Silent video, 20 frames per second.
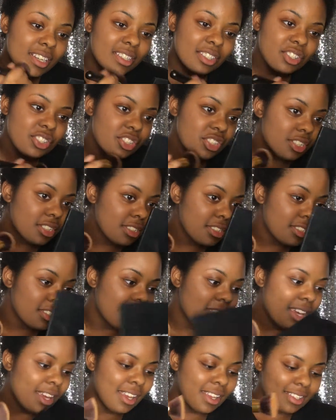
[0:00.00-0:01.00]
I just
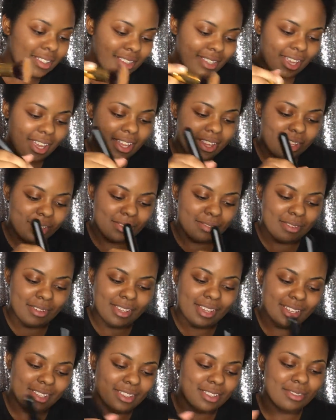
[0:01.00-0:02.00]
can't tell if I
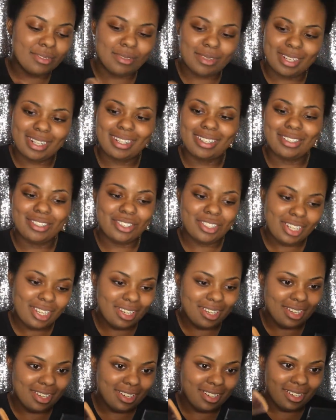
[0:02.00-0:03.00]
got the right
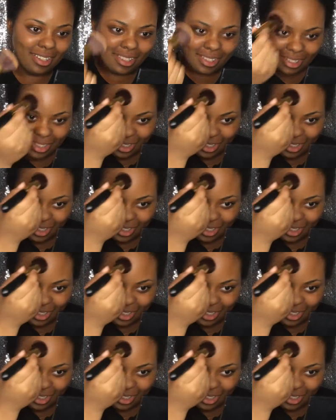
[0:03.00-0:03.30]
shade.